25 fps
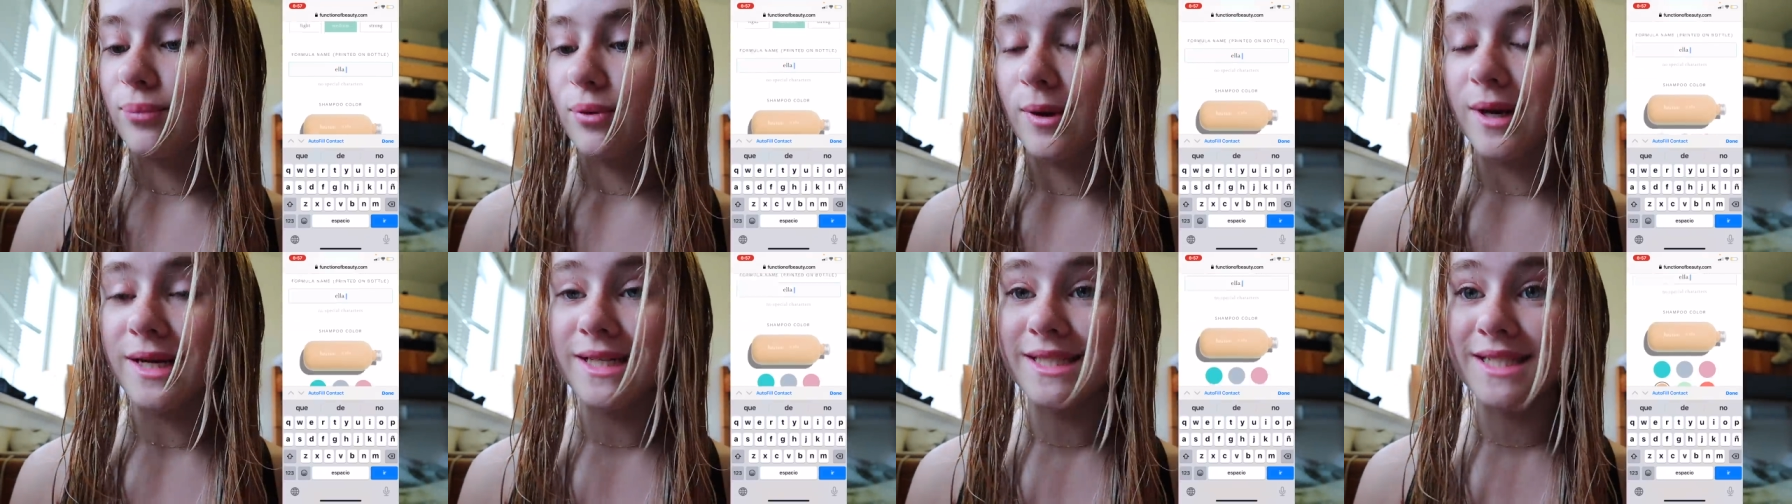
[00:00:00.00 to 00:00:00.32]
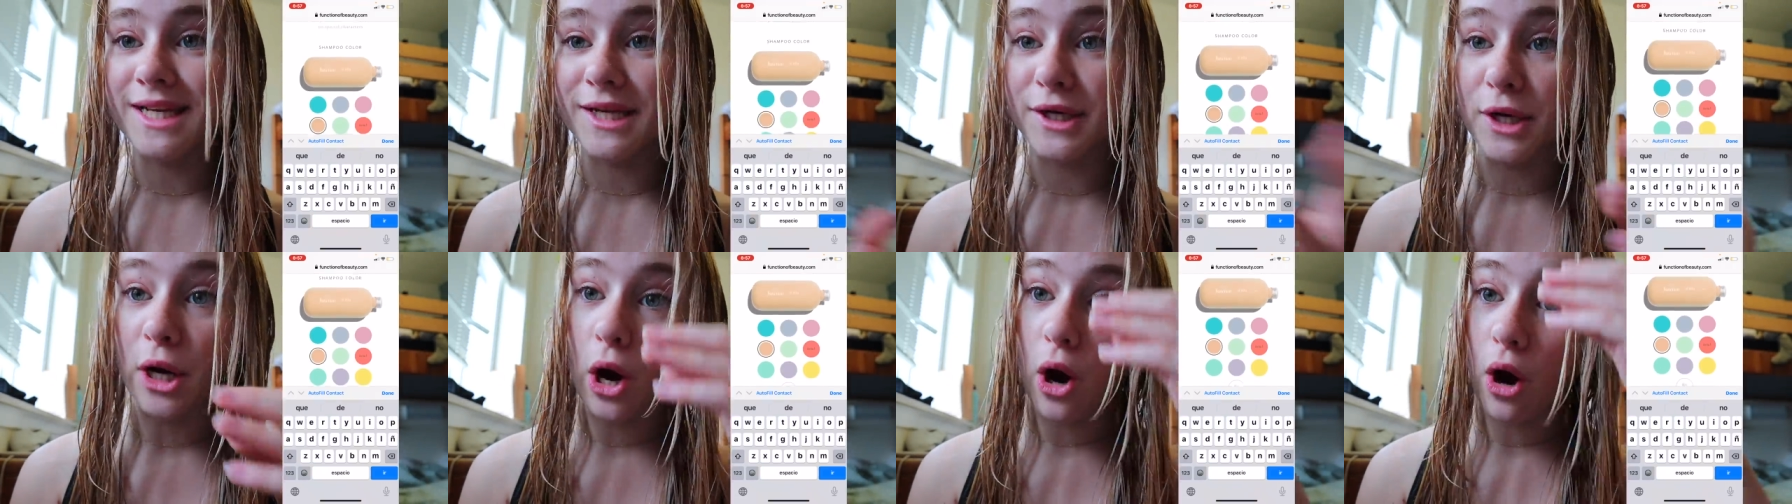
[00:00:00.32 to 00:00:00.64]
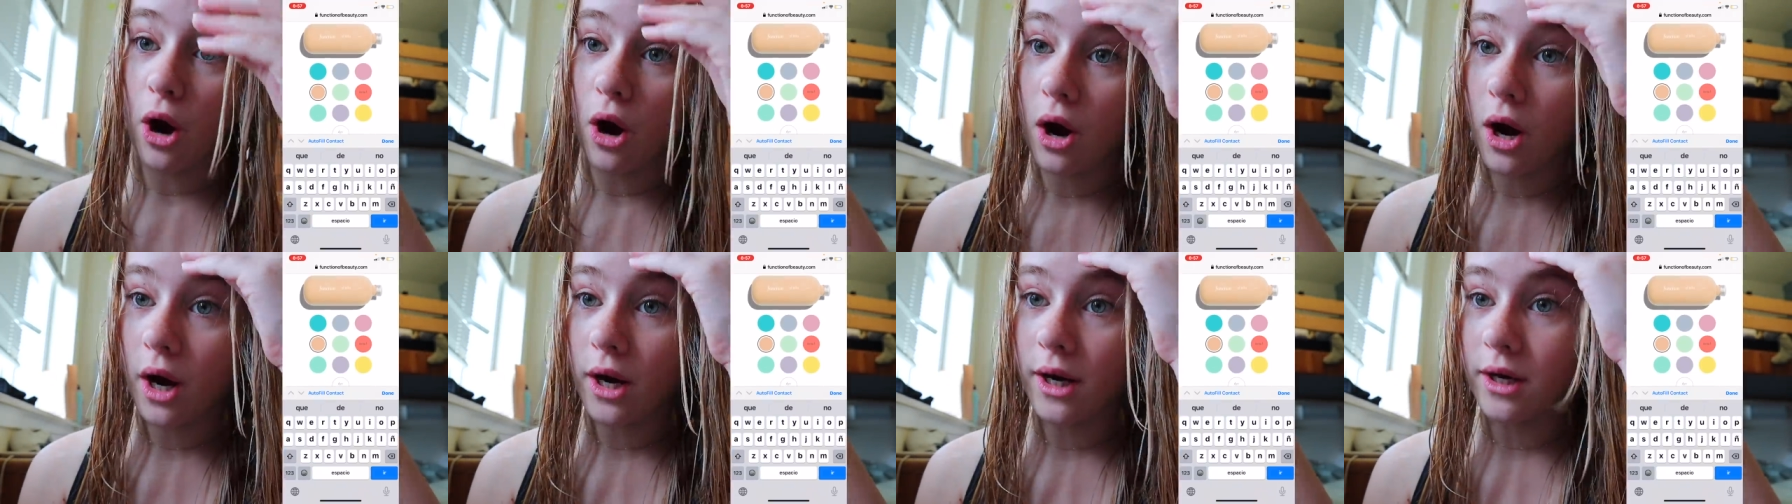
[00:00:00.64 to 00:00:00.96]
printed
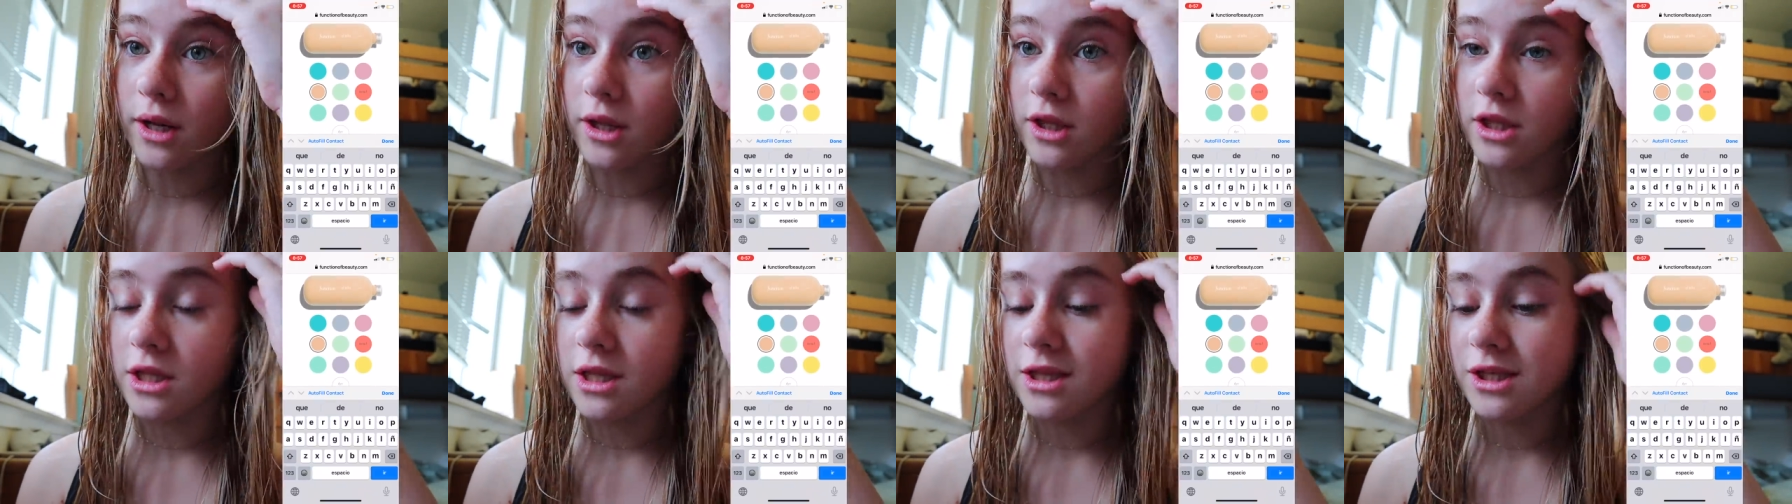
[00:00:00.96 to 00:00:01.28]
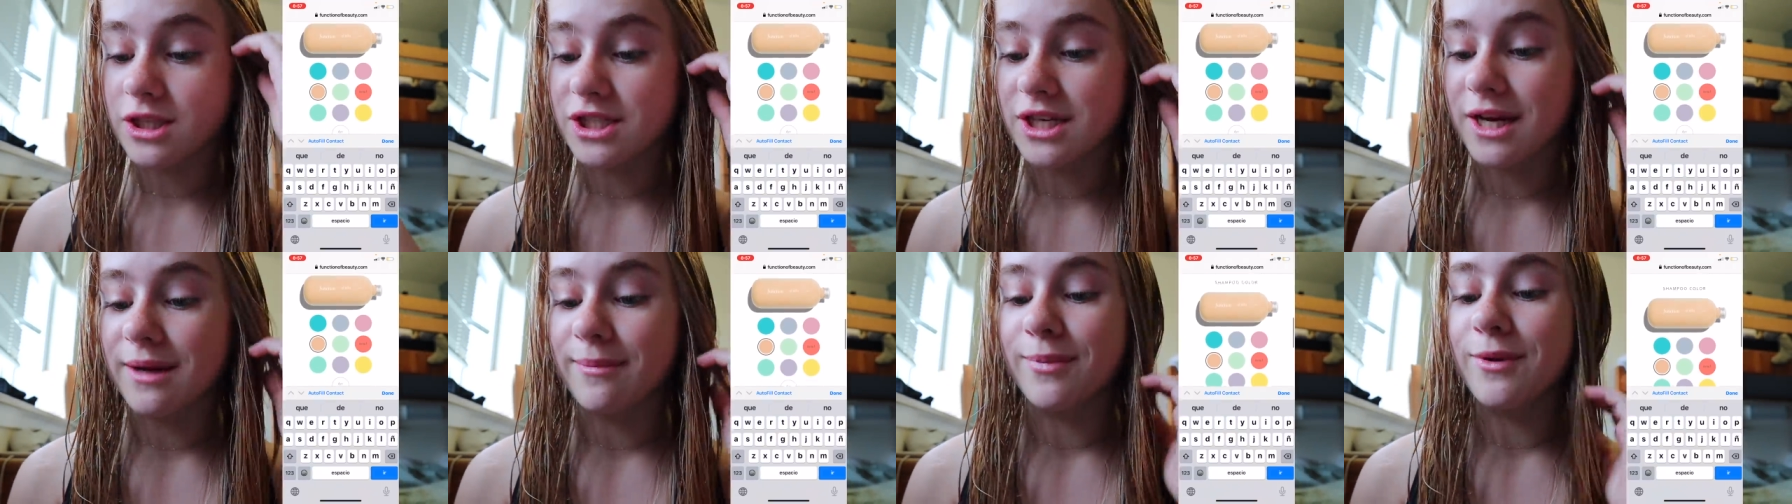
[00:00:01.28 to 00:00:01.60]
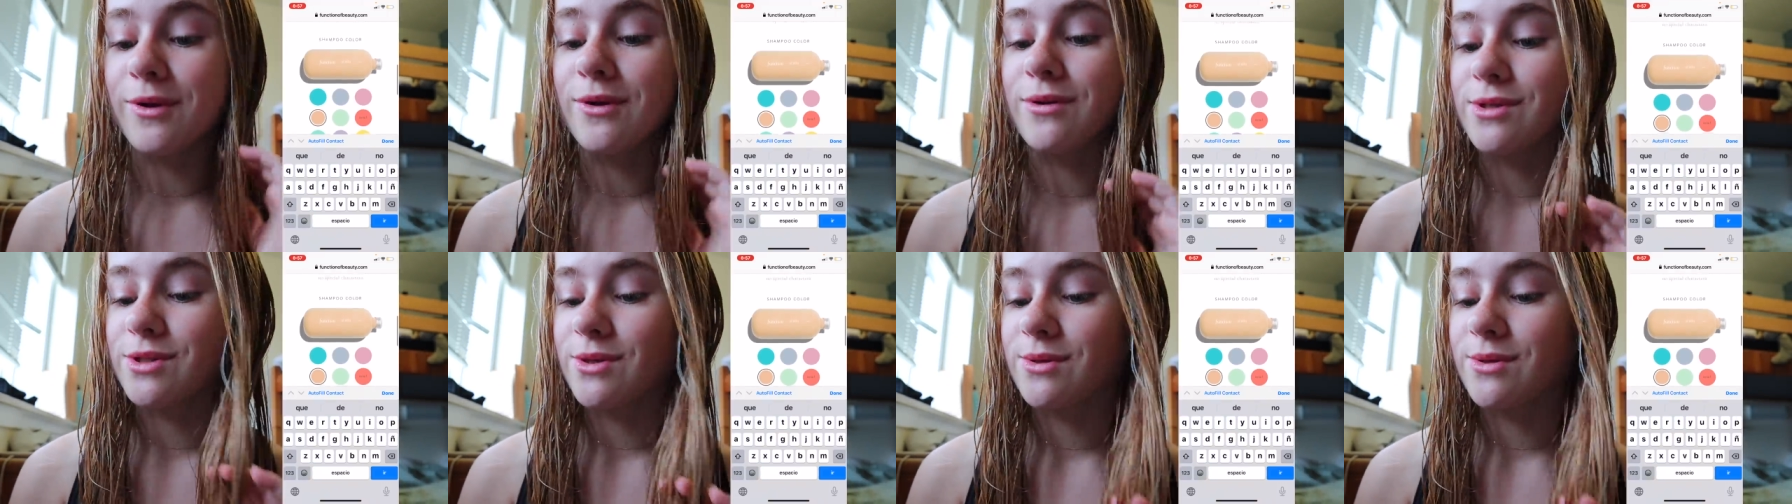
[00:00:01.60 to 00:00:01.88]
on the shampoo.